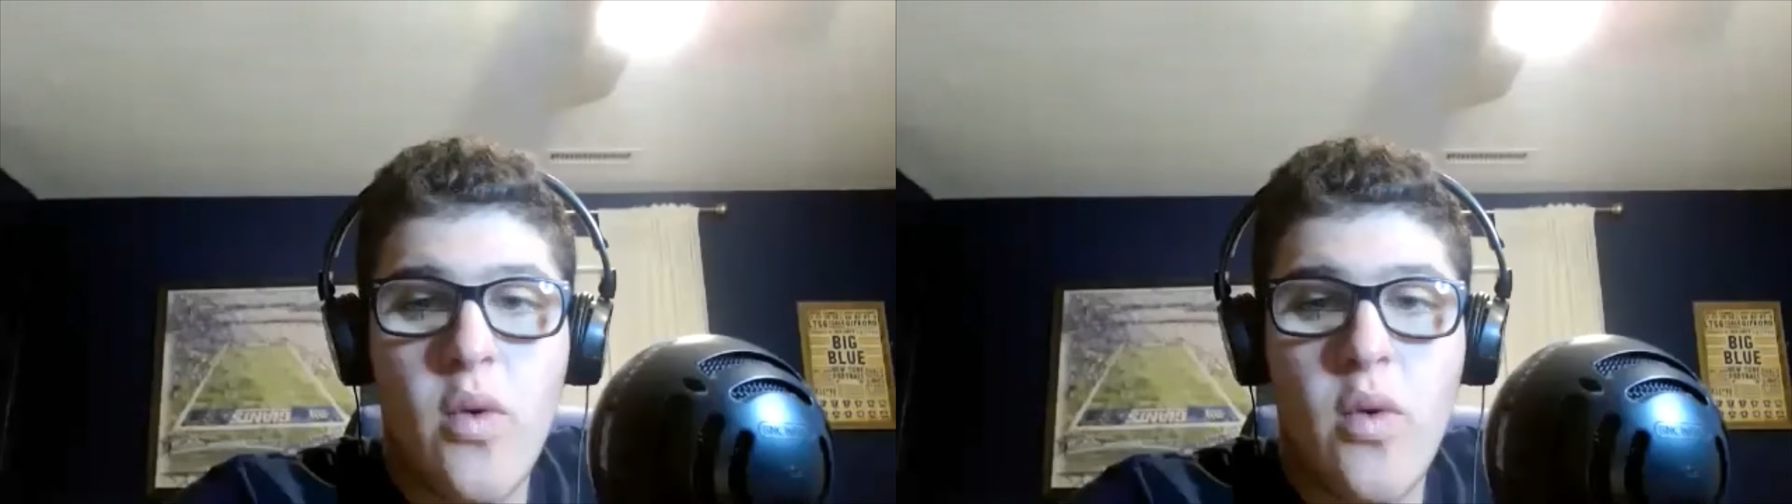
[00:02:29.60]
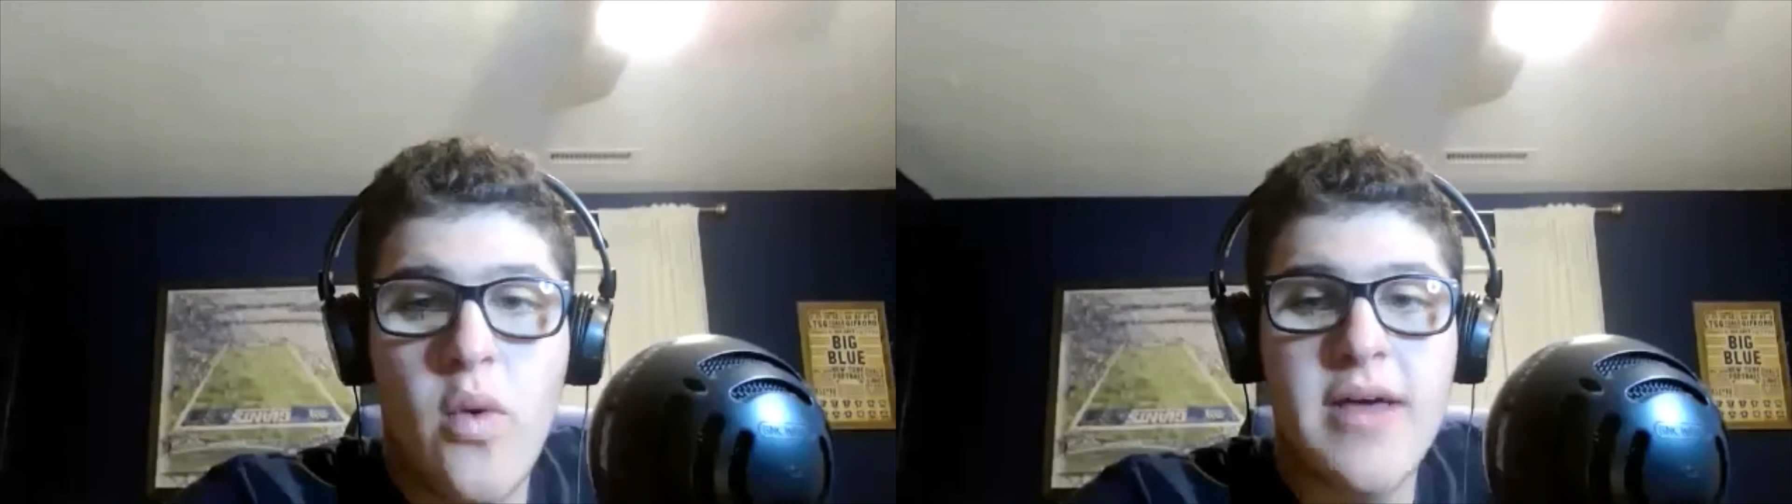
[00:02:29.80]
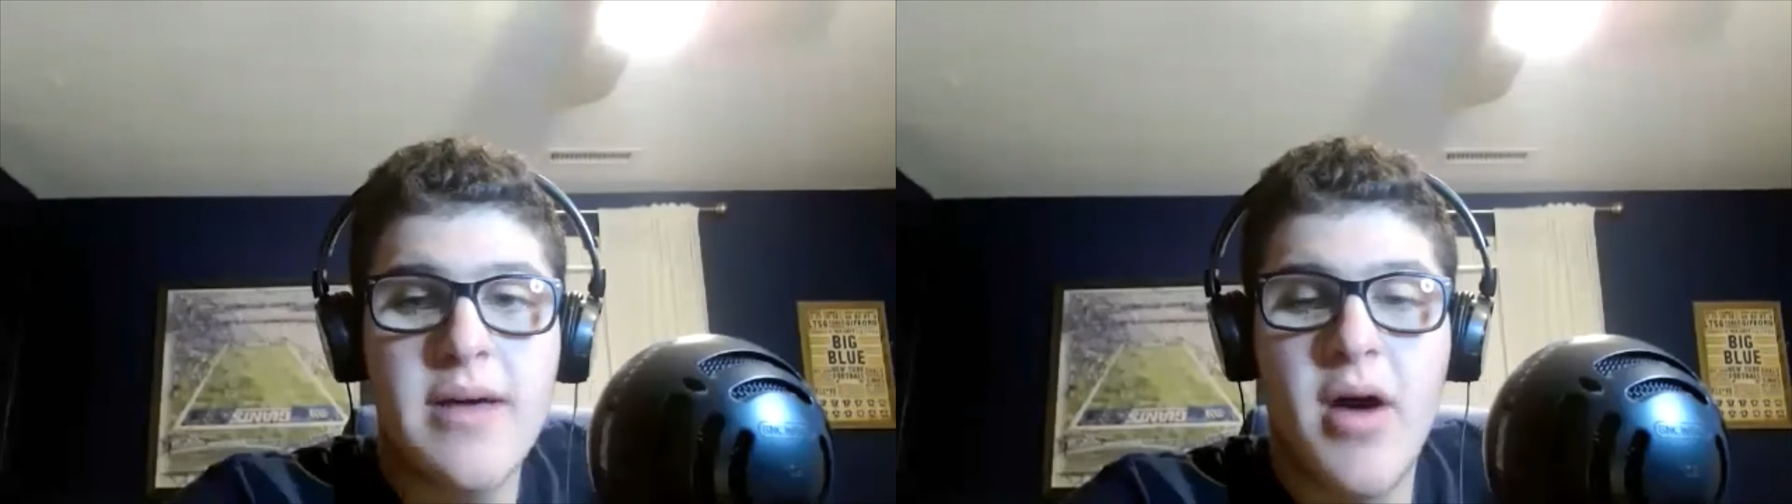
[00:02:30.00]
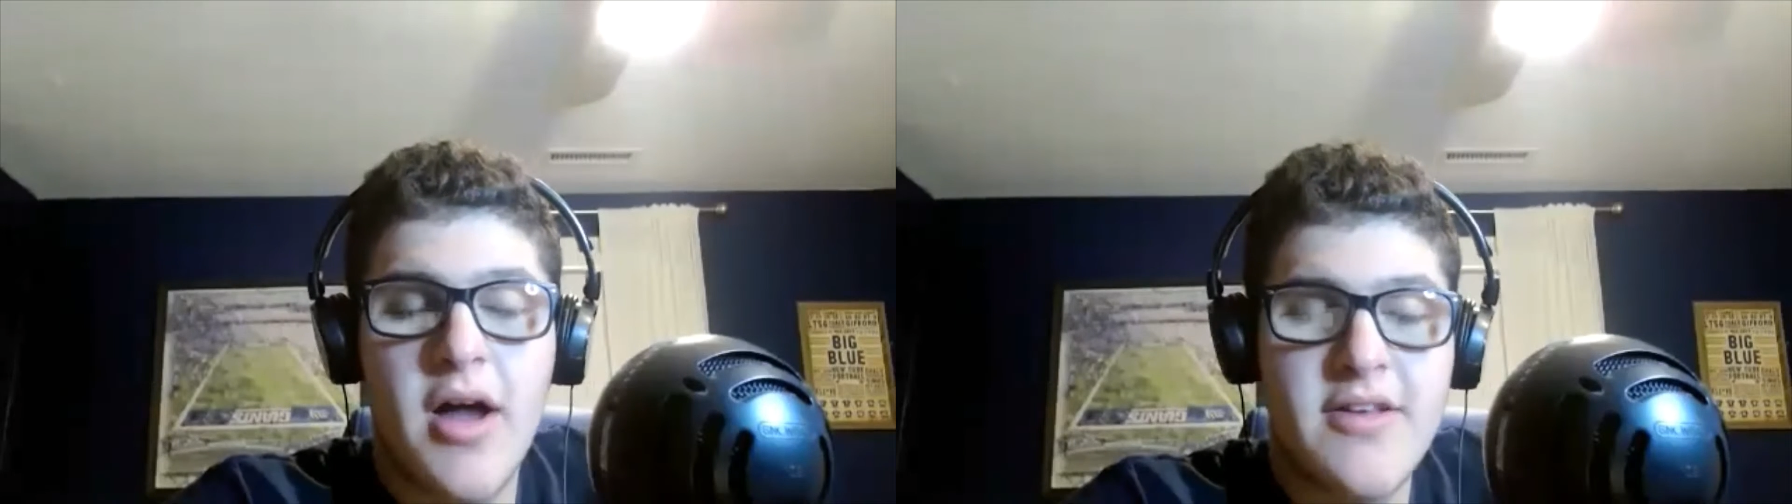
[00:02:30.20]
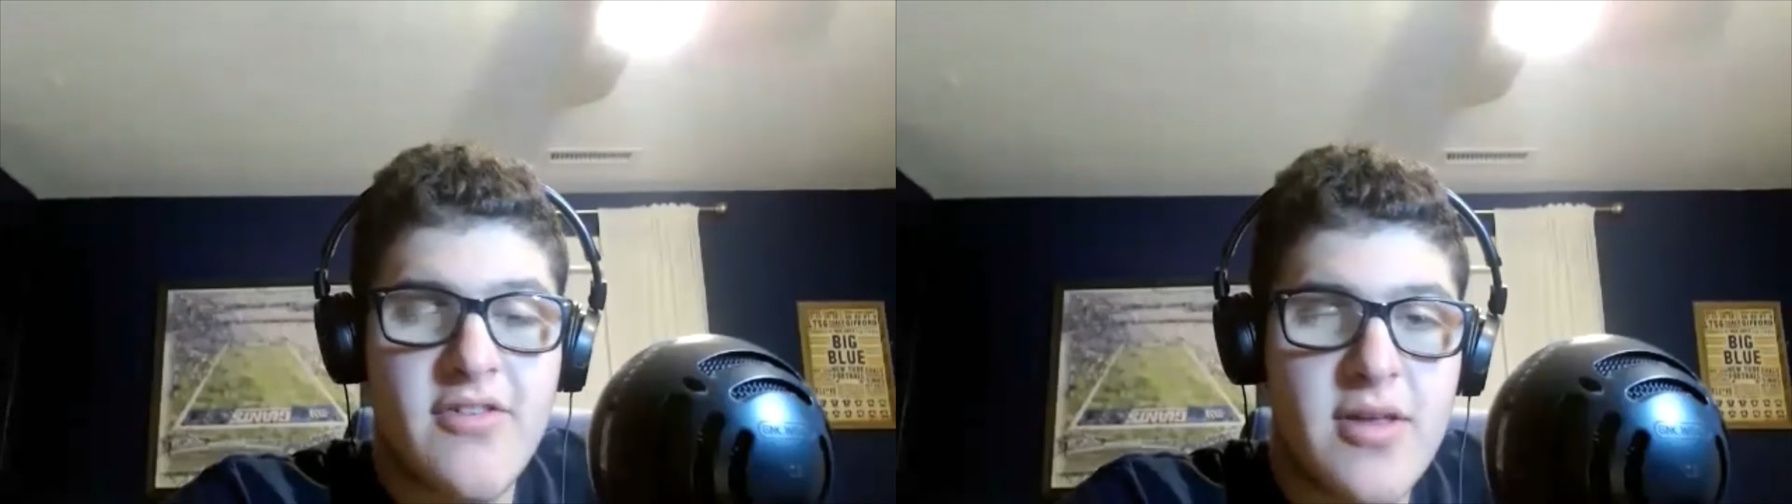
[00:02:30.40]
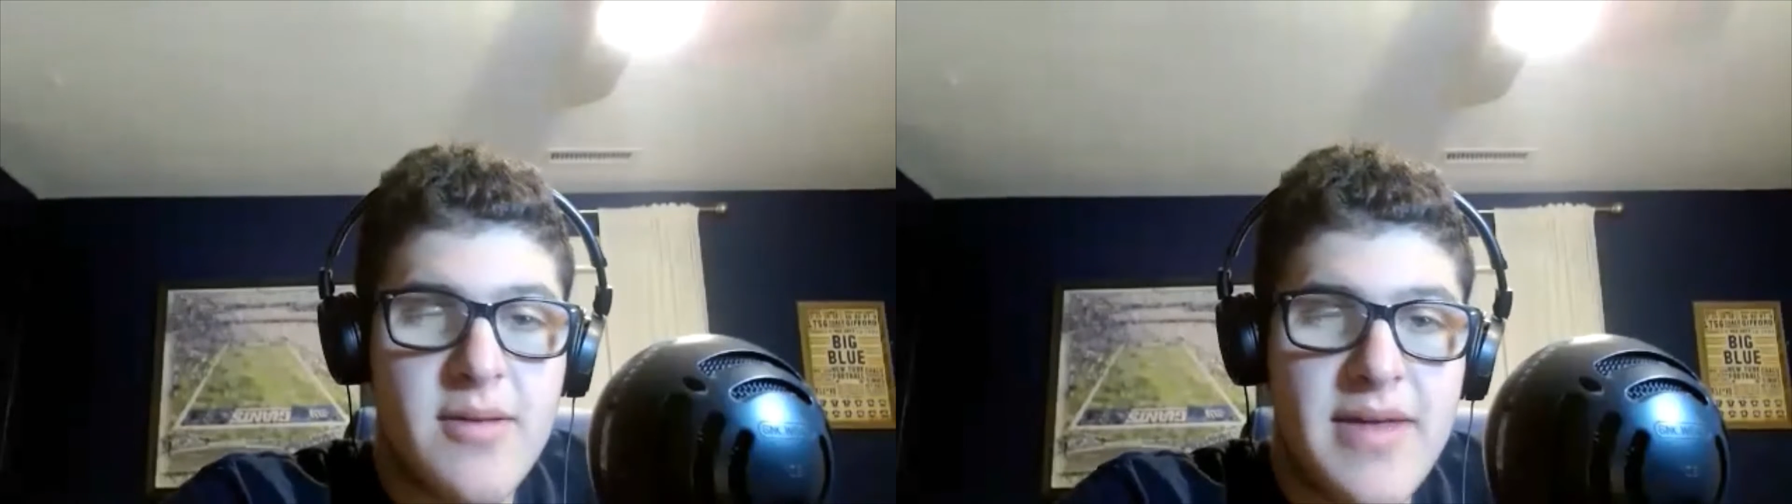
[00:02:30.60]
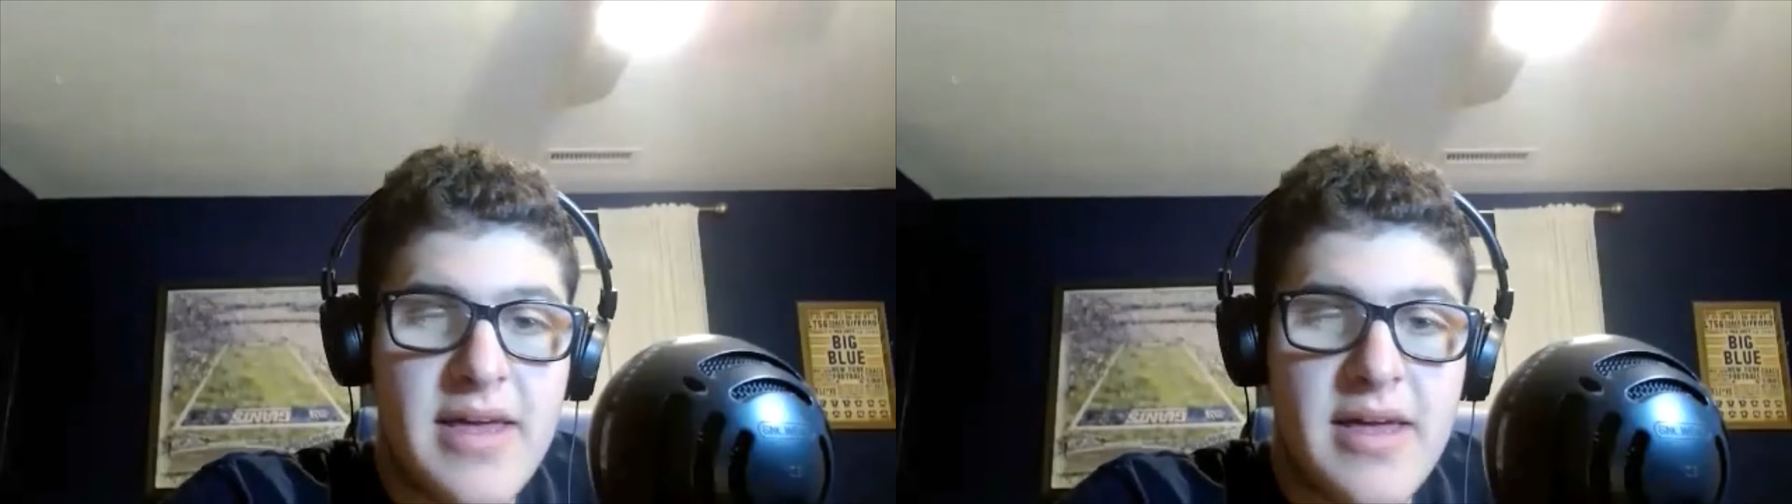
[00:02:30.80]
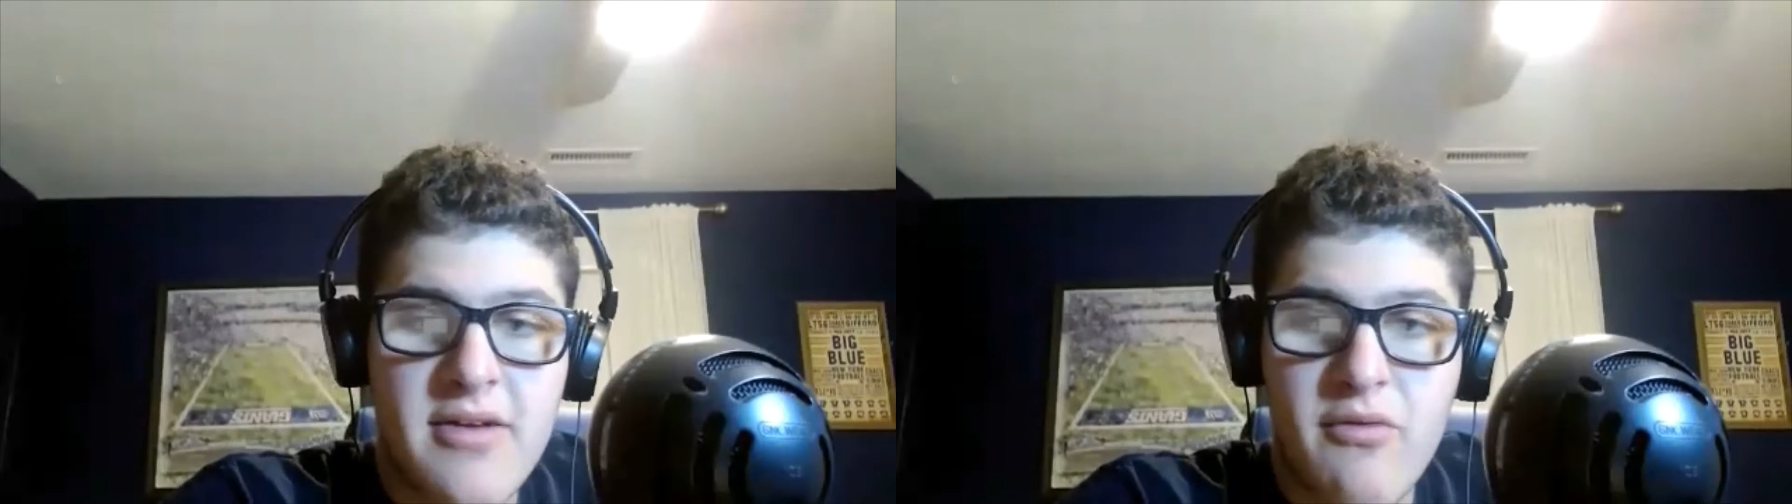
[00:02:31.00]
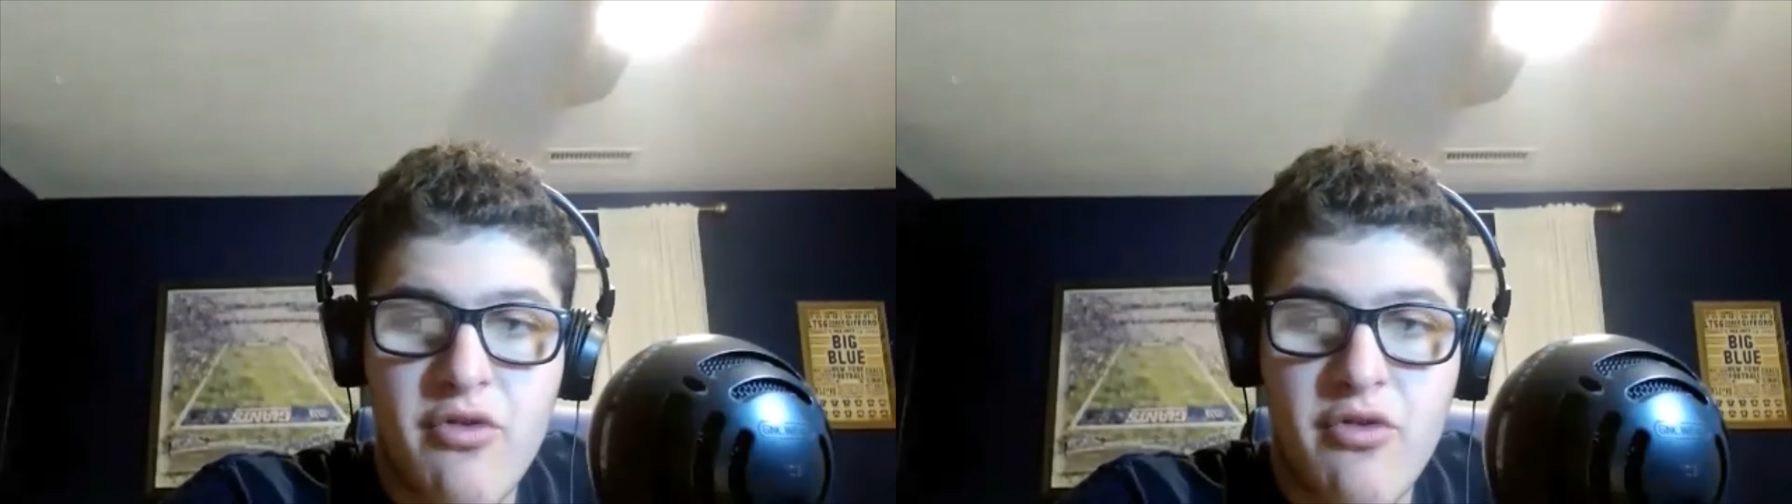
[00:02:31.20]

One of them honestly being